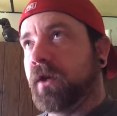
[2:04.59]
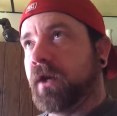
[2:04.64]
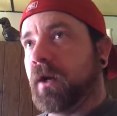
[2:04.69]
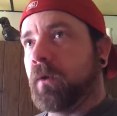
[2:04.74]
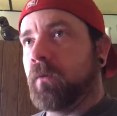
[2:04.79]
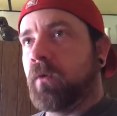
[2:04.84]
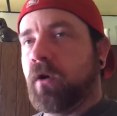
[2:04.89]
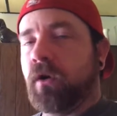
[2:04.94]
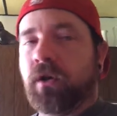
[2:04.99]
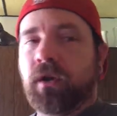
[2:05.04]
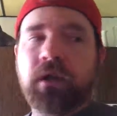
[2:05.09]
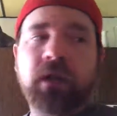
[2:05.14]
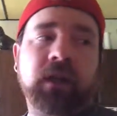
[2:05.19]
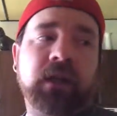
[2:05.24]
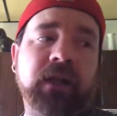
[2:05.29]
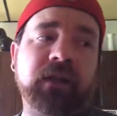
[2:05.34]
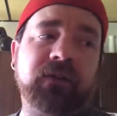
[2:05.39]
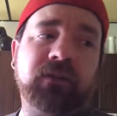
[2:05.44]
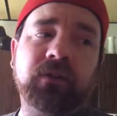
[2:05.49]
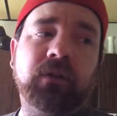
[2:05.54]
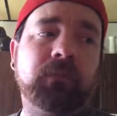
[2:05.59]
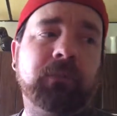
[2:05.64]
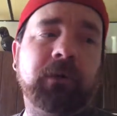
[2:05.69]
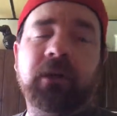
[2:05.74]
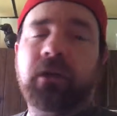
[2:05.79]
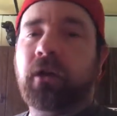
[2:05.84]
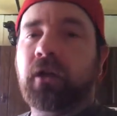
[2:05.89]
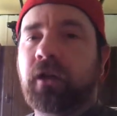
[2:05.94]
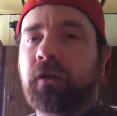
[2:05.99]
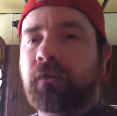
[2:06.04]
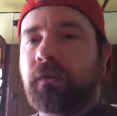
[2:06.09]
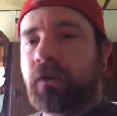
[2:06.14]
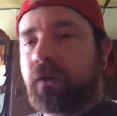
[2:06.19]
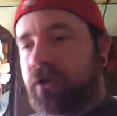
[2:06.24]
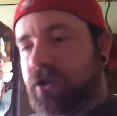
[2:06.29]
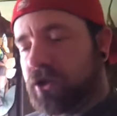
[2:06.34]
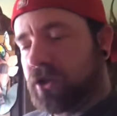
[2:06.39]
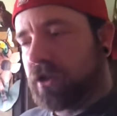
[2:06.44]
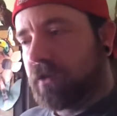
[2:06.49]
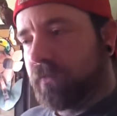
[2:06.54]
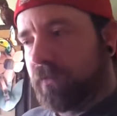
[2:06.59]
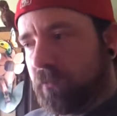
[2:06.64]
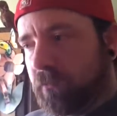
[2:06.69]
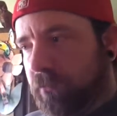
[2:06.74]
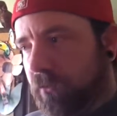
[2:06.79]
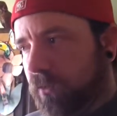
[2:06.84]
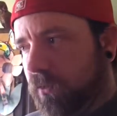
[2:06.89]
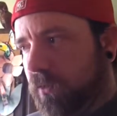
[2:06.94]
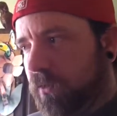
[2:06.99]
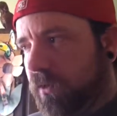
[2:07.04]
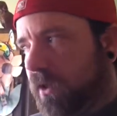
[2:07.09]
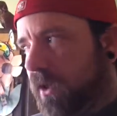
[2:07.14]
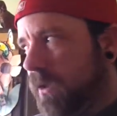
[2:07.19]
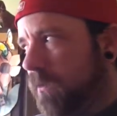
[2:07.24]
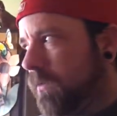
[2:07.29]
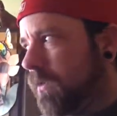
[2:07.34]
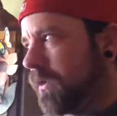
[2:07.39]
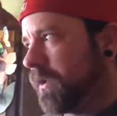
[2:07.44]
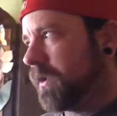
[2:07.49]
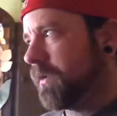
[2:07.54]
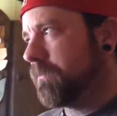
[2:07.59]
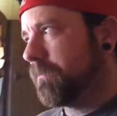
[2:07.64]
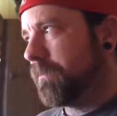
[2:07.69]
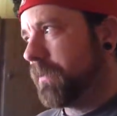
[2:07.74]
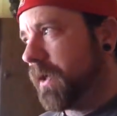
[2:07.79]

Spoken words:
that I wanted. And I still may not even achieve the blue that I wanted,